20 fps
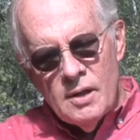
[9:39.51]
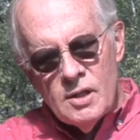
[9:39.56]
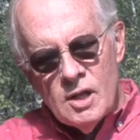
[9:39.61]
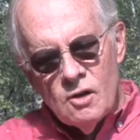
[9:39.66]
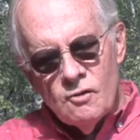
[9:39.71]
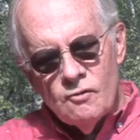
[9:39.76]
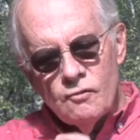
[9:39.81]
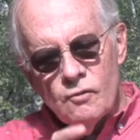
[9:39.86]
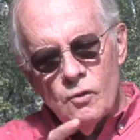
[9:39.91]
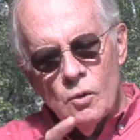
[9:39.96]
they
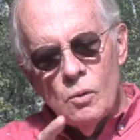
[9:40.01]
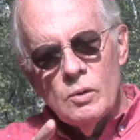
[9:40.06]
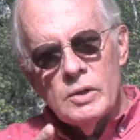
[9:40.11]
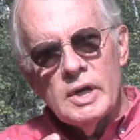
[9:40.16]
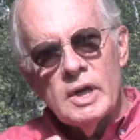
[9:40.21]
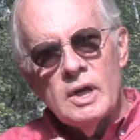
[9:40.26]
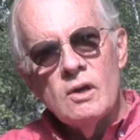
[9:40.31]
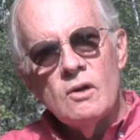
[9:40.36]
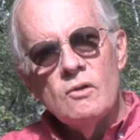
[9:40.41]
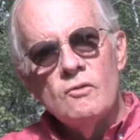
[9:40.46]

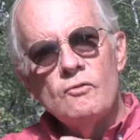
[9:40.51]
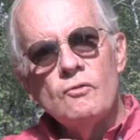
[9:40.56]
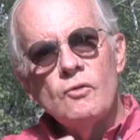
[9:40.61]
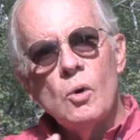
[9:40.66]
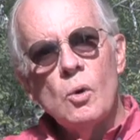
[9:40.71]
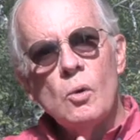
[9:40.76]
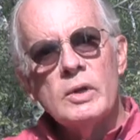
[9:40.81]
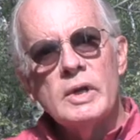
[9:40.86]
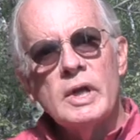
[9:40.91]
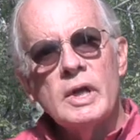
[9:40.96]
folded and
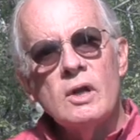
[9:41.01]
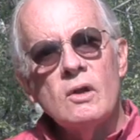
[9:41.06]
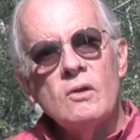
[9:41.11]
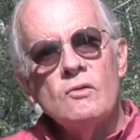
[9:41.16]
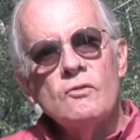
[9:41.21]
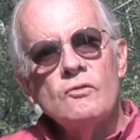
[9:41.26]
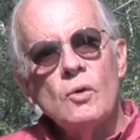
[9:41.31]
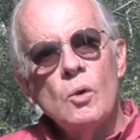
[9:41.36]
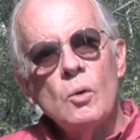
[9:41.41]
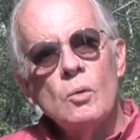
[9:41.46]
folded
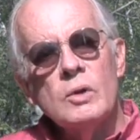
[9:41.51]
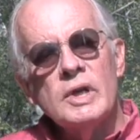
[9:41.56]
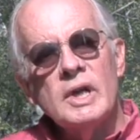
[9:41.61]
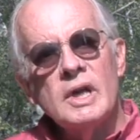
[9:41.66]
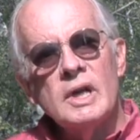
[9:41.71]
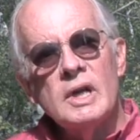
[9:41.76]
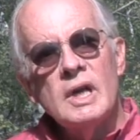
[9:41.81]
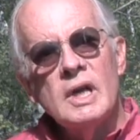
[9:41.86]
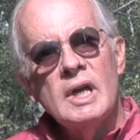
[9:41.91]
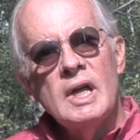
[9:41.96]
and
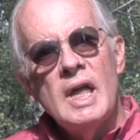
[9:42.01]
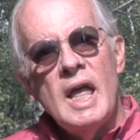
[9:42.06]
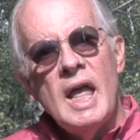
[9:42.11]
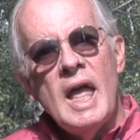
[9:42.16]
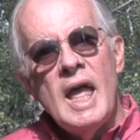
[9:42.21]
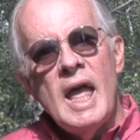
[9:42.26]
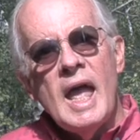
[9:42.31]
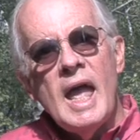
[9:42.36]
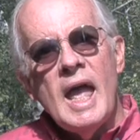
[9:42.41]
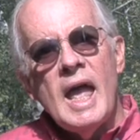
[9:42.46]
folded,
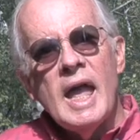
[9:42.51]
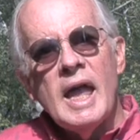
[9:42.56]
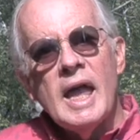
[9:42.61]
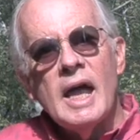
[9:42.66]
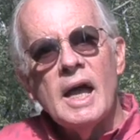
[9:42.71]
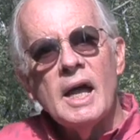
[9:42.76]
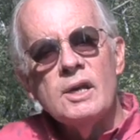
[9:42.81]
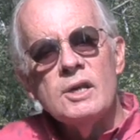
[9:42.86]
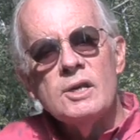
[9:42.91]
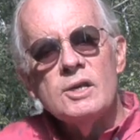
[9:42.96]

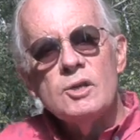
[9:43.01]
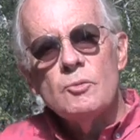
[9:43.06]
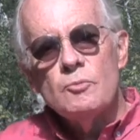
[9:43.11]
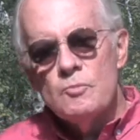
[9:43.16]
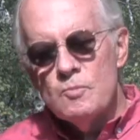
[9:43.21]
and